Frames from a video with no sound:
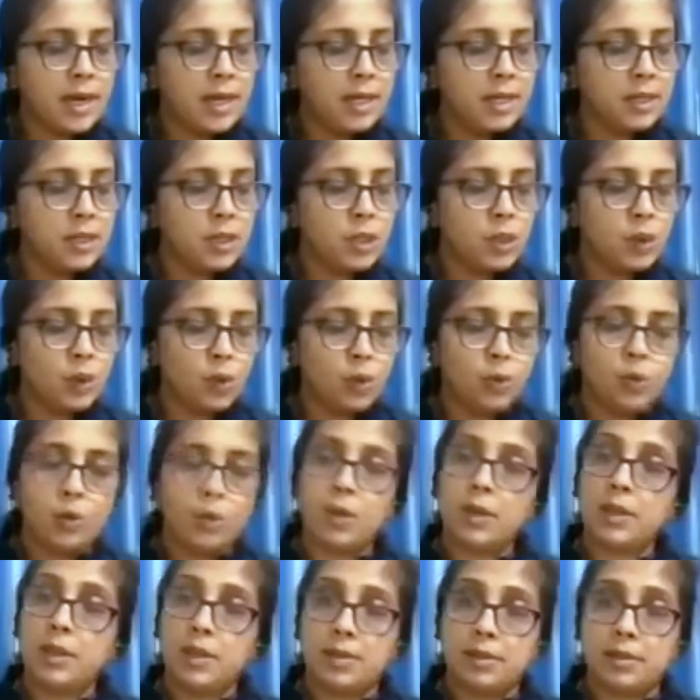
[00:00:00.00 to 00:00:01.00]
the show
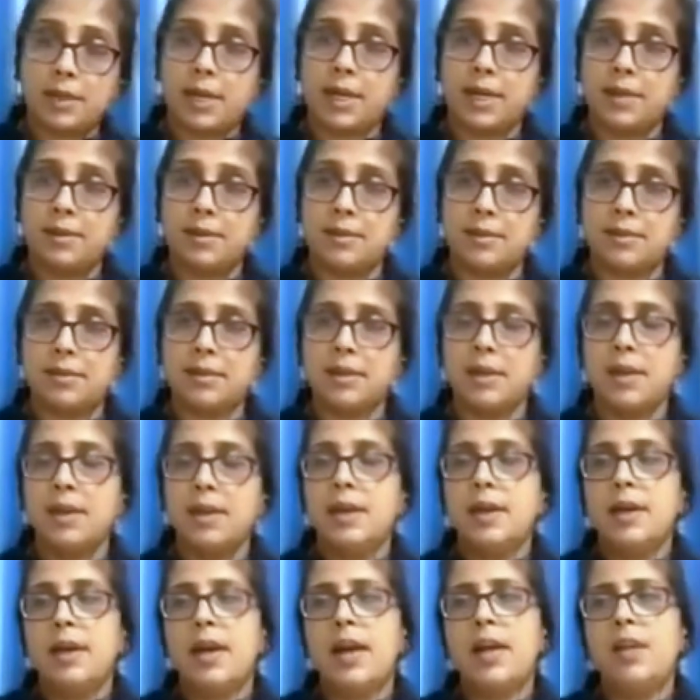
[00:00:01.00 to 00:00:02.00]
during this crisis.
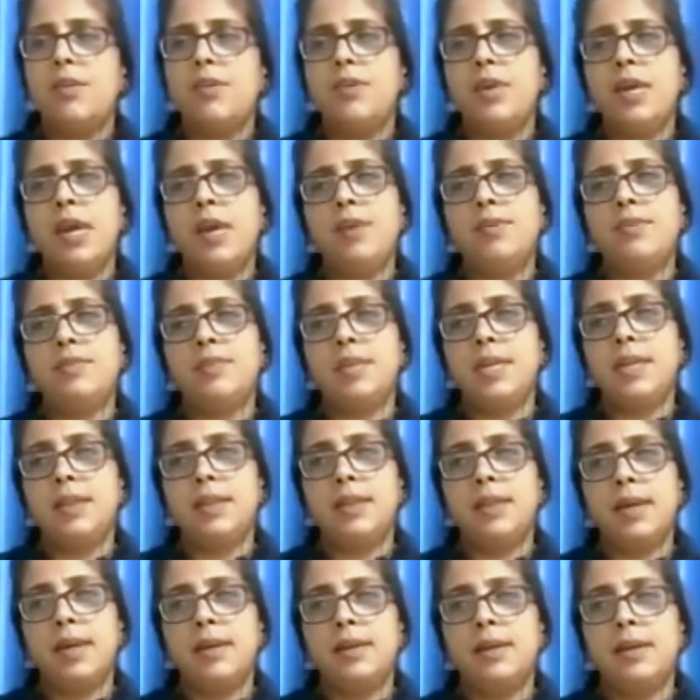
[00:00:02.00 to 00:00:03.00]
And we have seen
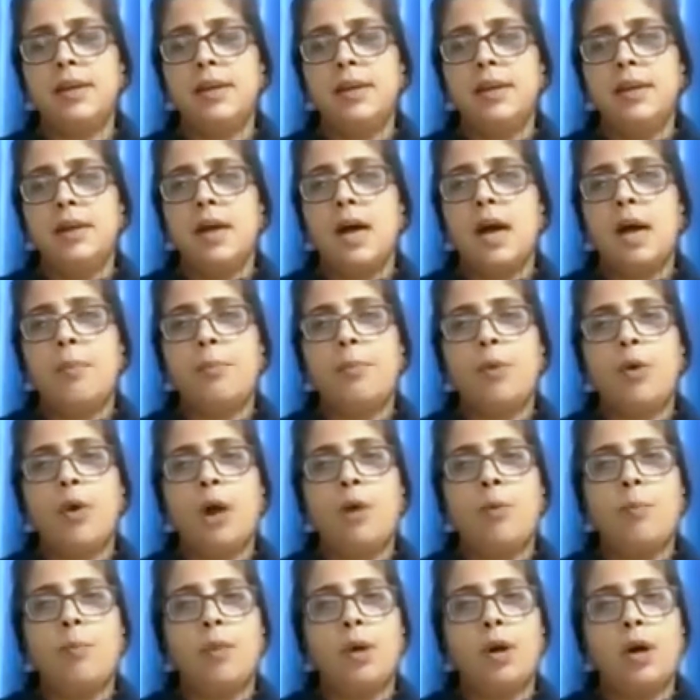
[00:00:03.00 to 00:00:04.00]
that
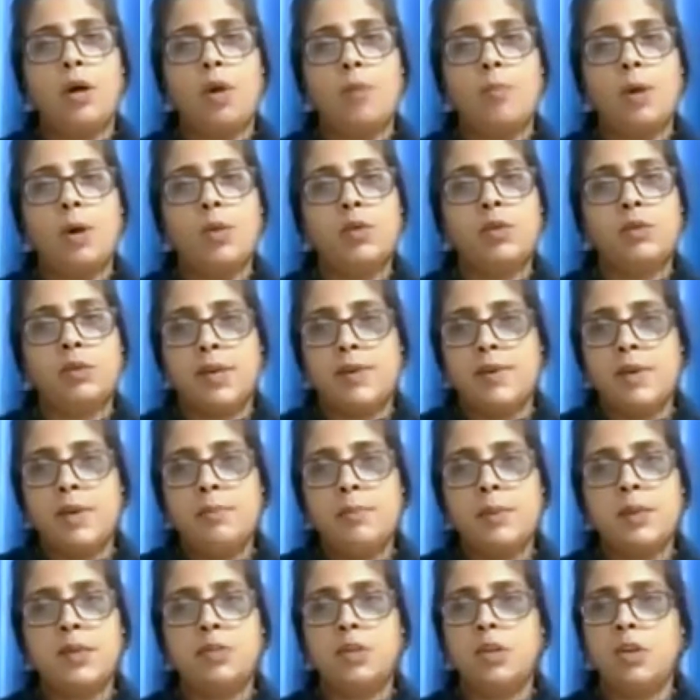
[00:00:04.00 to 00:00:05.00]
about 7%
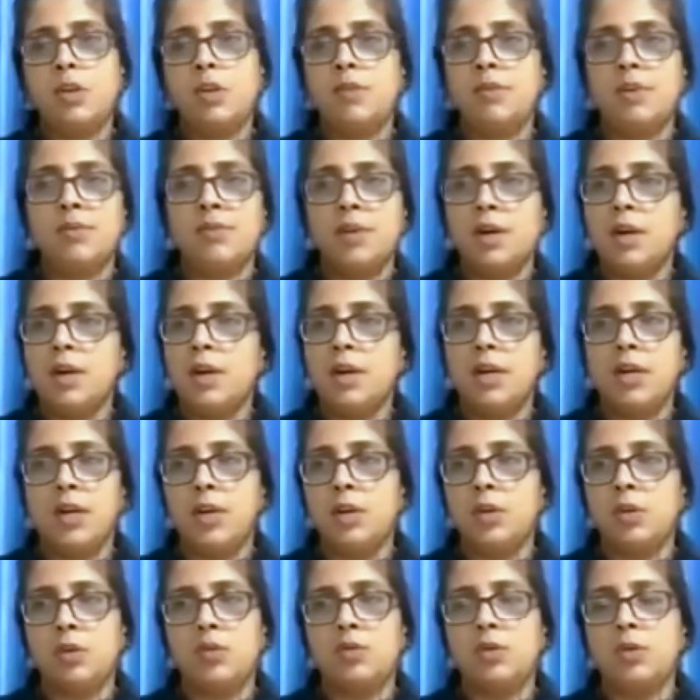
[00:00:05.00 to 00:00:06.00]
of the world
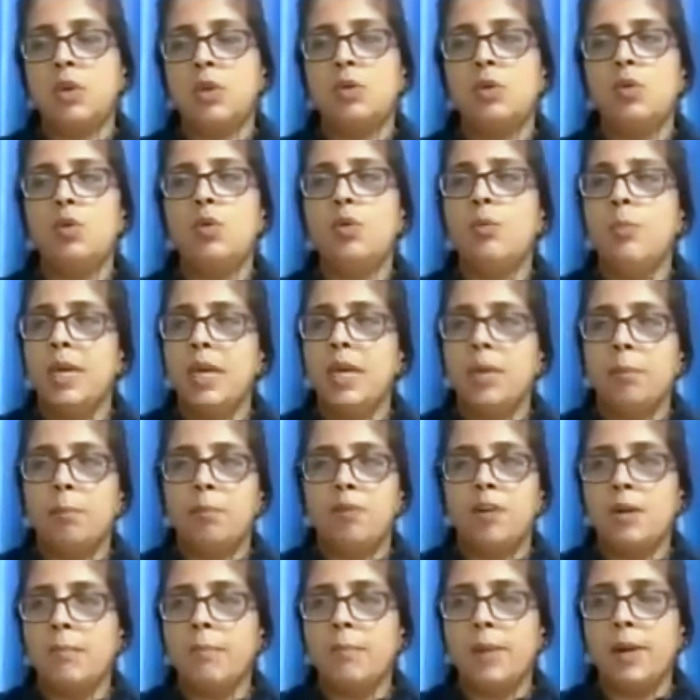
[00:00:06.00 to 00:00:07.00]
leaders, who being
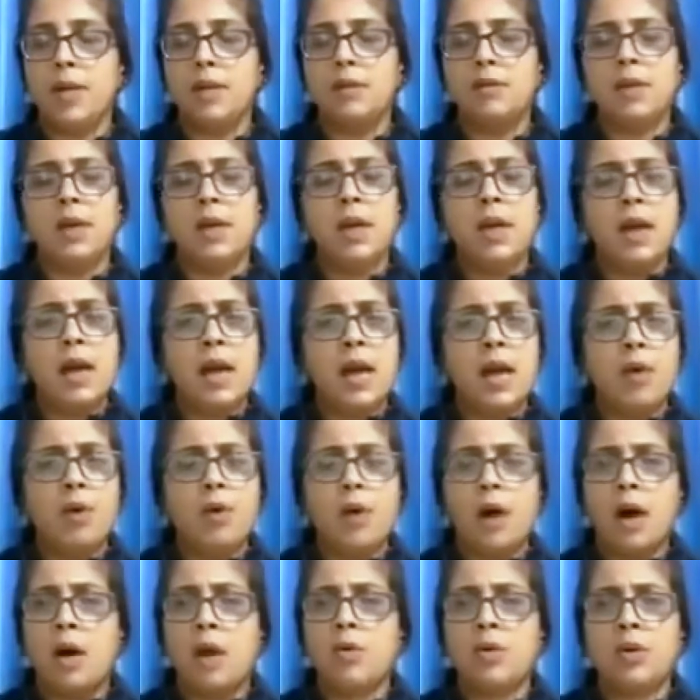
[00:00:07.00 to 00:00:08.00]
females, have
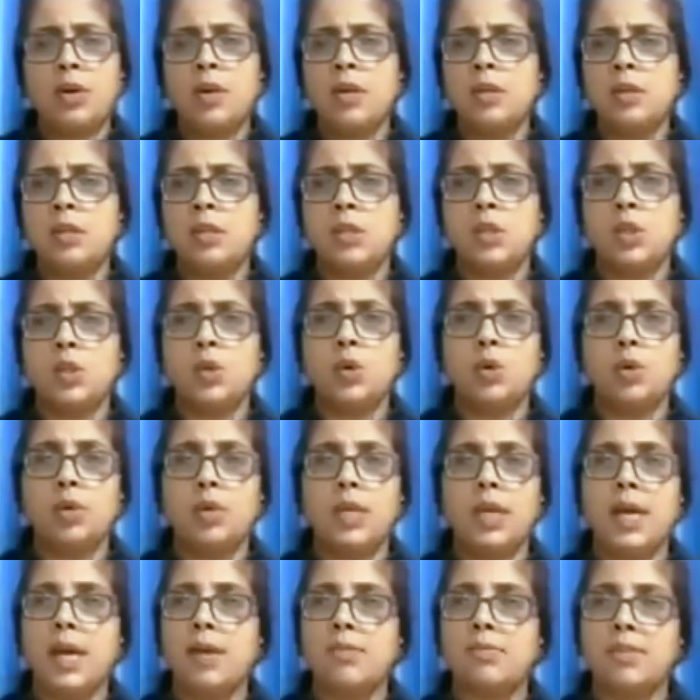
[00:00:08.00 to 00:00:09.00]
outrun the show. They
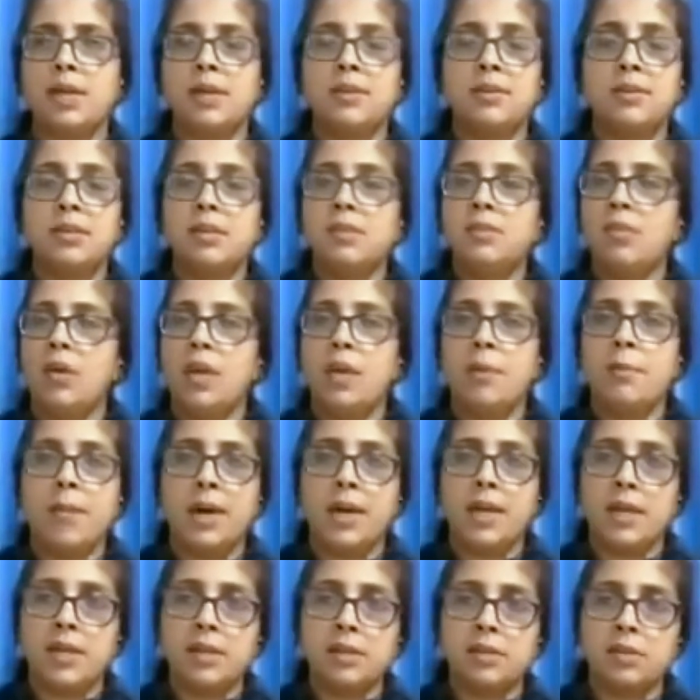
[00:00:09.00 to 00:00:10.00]
have successfully
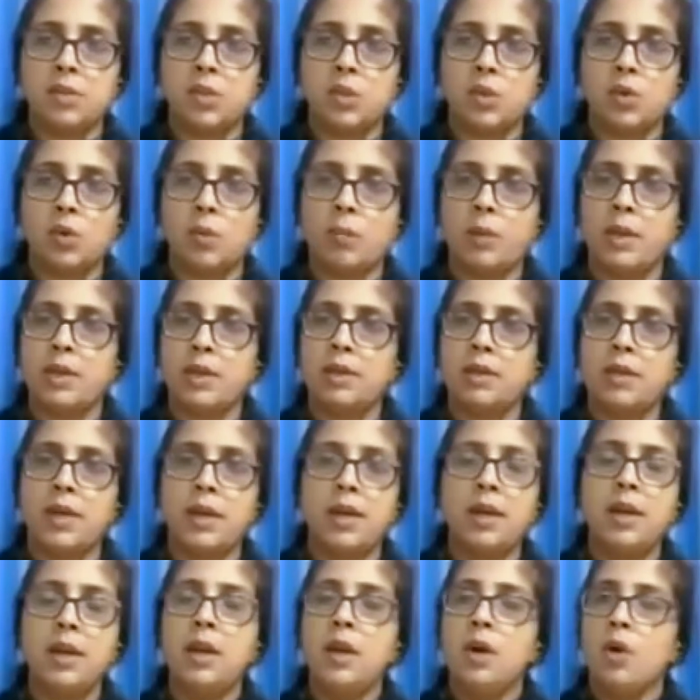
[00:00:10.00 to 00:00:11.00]
managed the show better
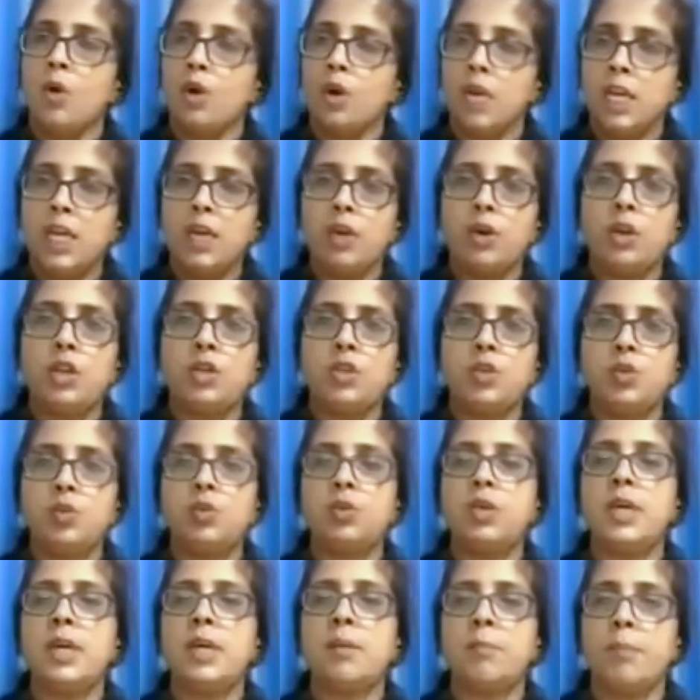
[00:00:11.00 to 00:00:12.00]
than or equal to
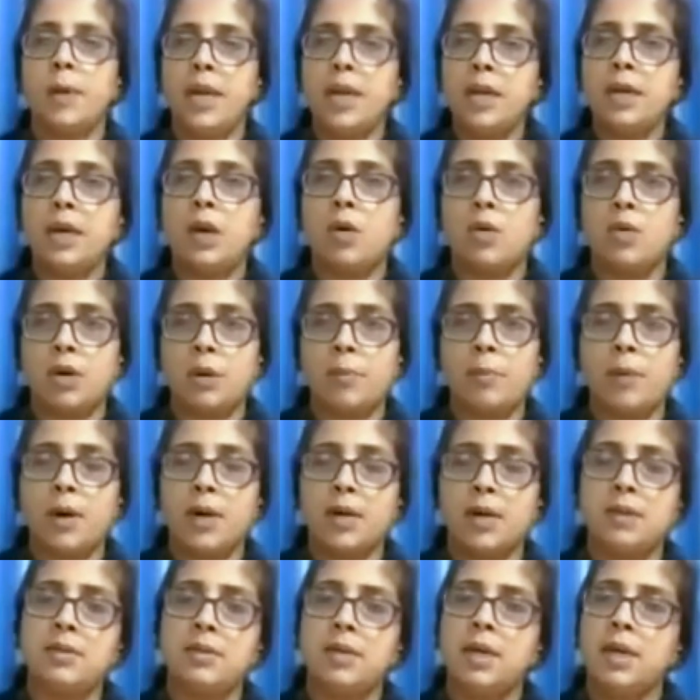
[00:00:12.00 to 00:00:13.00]
their male
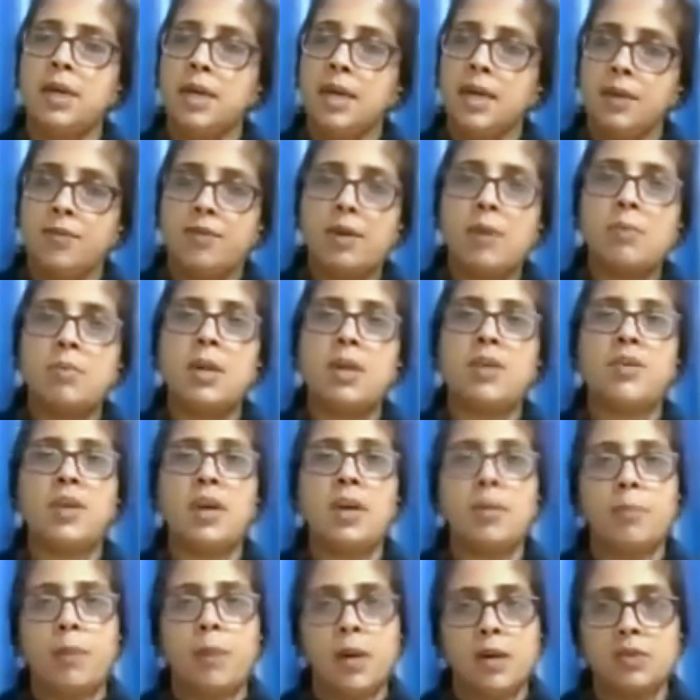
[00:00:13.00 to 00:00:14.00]
counterparts from
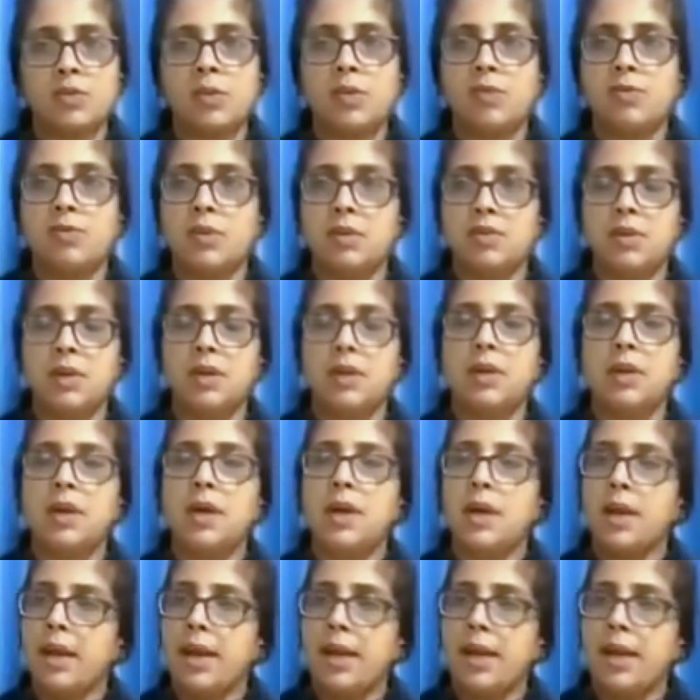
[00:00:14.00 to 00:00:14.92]
different parts of the world, like